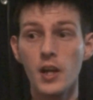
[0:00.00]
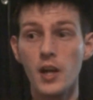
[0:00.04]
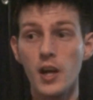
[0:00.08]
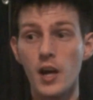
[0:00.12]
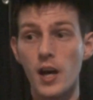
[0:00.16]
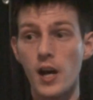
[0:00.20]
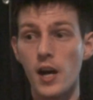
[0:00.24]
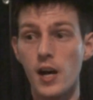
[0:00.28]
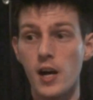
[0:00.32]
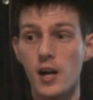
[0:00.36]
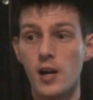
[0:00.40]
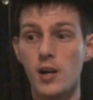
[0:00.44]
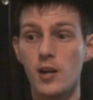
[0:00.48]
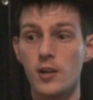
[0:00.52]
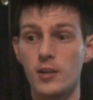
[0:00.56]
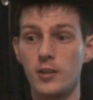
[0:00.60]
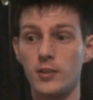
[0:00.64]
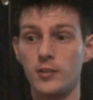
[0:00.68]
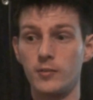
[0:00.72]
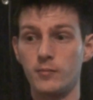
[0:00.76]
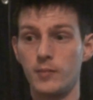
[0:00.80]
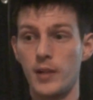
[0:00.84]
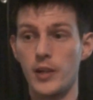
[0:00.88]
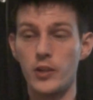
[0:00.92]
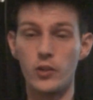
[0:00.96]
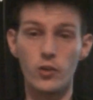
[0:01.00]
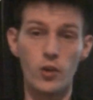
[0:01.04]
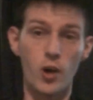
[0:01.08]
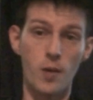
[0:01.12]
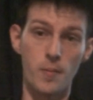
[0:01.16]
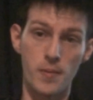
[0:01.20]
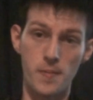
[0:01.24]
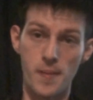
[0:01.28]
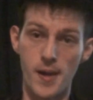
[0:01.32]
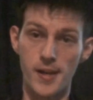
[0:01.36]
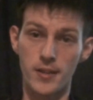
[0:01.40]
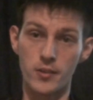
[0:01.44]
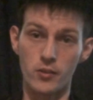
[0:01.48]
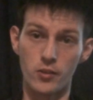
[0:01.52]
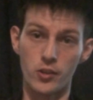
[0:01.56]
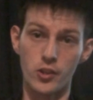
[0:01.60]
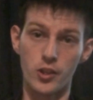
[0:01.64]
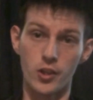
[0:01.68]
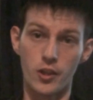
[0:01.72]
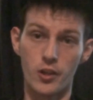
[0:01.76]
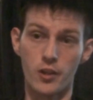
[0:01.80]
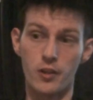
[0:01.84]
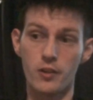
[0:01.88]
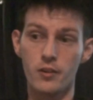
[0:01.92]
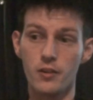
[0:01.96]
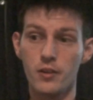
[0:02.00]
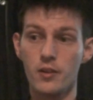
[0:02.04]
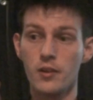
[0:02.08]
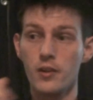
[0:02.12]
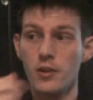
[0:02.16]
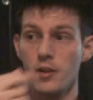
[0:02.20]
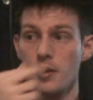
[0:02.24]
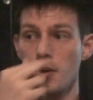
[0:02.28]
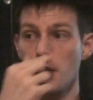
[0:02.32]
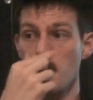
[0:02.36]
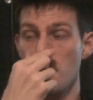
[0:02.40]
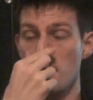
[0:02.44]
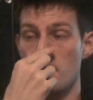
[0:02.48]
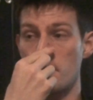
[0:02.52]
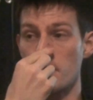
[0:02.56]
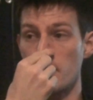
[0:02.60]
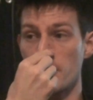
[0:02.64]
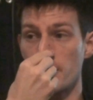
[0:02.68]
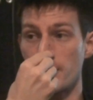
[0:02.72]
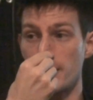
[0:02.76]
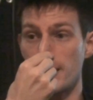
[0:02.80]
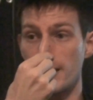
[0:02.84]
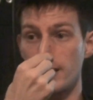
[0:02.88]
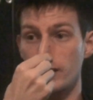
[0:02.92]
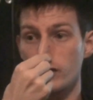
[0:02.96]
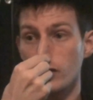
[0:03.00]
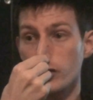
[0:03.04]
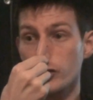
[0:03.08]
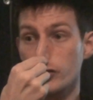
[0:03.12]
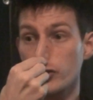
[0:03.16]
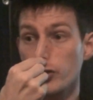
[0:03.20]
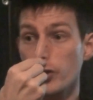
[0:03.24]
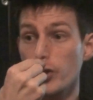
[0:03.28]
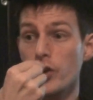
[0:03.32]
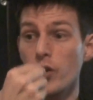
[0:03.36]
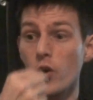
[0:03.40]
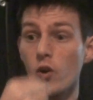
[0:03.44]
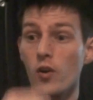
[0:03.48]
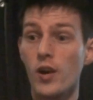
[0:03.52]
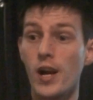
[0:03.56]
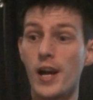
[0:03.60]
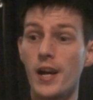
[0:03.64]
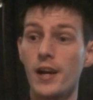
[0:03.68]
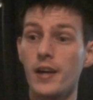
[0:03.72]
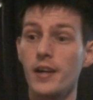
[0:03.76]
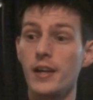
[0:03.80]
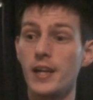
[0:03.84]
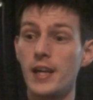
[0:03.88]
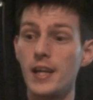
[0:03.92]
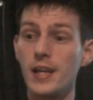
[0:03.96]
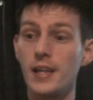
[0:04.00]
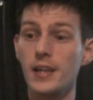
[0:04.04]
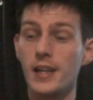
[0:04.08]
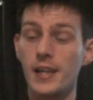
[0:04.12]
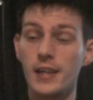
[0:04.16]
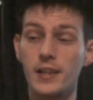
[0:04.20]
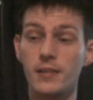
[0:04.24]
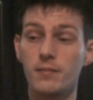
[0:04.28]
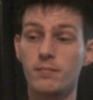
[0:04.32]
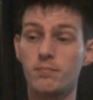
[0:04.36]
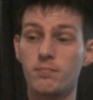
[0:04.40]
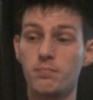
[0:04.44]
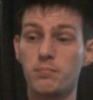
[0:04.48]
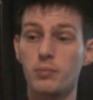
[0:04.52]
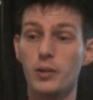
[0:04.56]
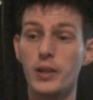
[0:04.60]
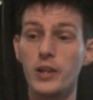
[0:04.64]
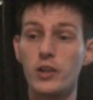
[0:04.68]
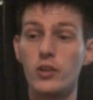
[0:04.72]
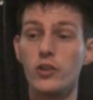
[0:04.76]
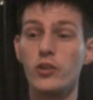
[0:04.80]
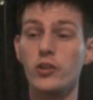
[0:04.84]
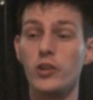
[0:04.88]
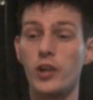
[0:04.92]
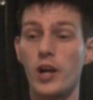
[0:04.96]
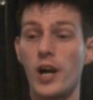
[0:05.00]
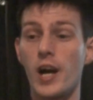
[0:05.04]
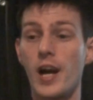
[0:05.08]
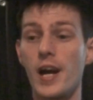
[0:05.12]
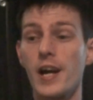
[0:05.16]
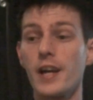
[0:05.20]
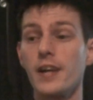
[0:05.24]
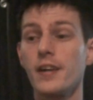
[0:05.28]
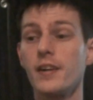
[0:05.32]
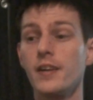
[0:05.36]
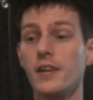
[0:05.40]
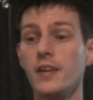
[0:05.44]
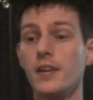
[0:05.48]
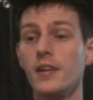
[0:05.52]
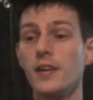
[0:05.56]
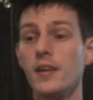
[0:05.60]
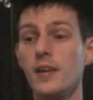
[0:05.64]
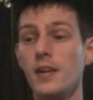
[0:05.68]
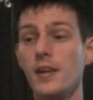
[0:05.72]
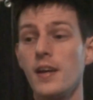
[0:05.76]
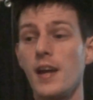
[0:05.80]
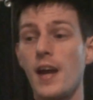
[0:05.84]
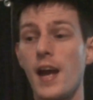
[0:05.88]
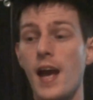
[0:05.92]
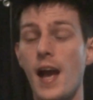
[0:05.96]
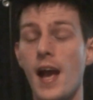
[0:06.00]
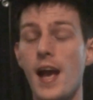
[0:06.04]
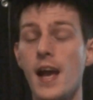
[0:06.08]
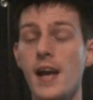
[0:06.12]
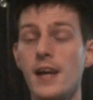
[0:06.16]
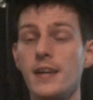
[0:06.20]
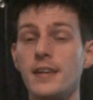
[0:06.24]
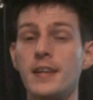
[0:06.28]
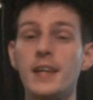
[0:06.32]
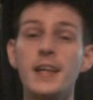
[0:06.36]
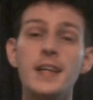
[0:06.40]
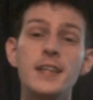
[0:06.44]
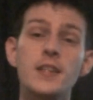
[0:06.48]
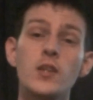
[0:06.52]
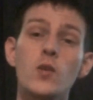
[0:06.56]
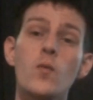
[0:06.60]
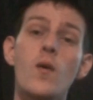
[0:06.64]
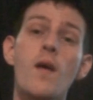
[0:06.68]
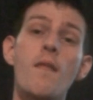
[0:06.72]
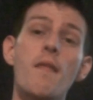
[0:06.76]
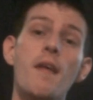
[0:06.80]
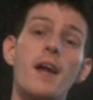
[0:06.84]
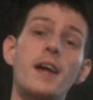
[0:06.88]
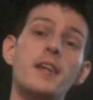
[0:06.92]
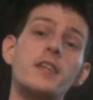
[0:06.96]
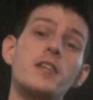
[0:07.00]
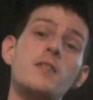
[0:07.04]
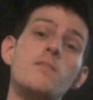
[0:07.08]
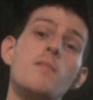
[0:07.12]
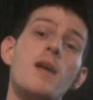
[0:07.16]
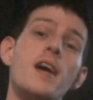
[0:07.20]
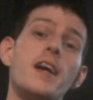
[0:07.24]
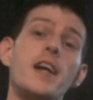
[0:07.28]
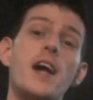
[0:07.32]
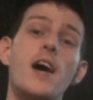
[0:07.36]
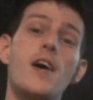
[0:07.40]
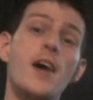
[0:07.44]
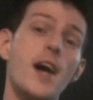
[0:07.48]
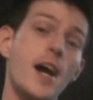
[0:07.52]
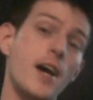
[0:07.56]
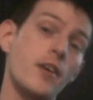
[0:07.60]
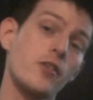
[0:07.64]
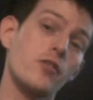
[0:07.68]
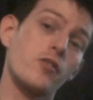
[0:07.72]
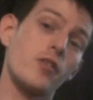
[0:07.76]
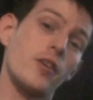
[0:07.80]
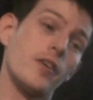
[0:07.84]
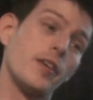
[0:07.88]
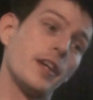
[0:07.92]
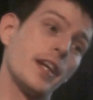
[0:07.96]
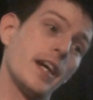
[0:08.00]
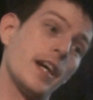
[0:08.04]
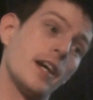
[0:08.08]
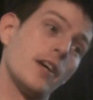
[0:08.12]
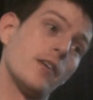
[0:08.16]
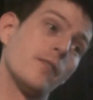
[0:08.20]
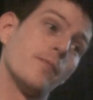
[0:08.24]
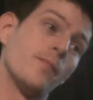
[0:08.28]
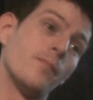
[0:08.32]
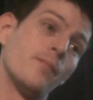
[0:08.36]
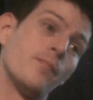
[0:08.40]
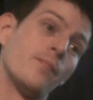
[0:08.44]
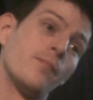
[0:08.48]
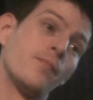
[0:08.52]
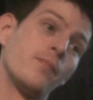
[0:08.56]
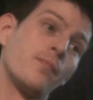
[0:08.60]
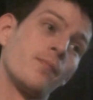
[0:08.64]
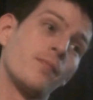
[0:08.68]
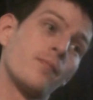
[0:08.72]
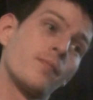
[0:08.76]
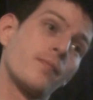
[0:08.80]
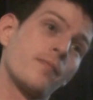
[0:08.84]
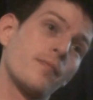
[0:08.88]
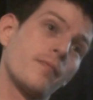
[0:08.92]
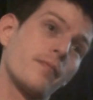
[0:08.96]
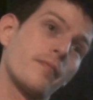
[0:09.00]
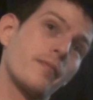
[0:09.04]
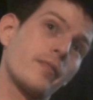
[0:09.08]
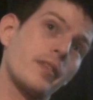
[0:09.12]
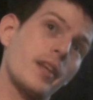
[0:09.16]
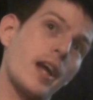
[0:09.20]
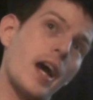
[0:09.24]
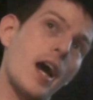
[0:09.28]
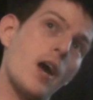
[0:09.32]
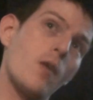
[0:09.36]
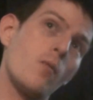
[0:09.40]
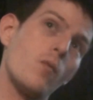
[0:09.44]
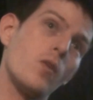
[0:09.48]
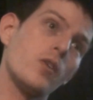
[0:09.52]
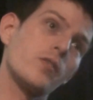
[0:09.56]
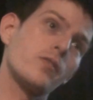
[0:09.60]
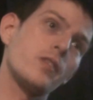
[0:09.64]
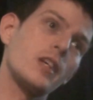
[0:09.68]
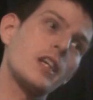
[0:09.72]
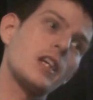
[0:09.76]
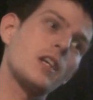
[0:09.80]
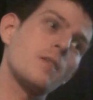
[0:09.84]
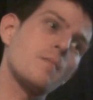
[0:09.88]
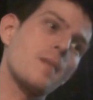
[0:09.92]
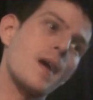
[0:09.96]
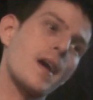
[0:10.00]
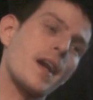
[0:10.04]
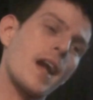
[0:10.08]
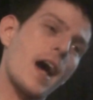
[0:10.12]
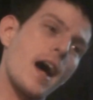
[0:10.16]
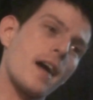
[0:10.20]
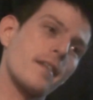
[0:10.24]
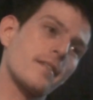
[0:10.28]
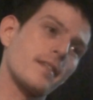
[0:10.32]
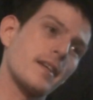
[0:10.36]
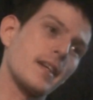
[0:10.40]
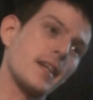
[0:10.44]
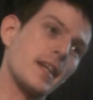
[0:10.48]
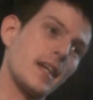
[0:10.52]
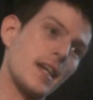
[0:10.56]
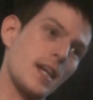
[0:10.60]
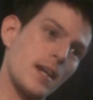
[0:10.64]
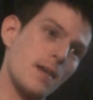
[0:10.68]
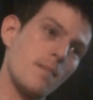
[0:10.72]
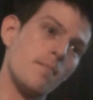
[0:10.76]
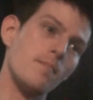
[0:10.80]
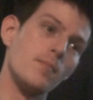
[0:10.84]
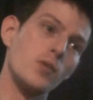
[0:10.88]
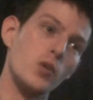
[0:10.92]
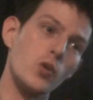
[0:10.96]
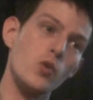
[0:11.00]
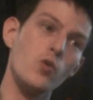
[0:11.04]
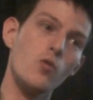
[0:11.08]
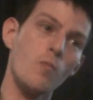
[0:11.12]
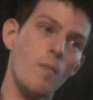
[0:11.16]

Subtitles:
I do hope he makes a return. But he's also an alright, pretty good guy. And he's the one that actually made our outro. Now, I was thinking about asking him to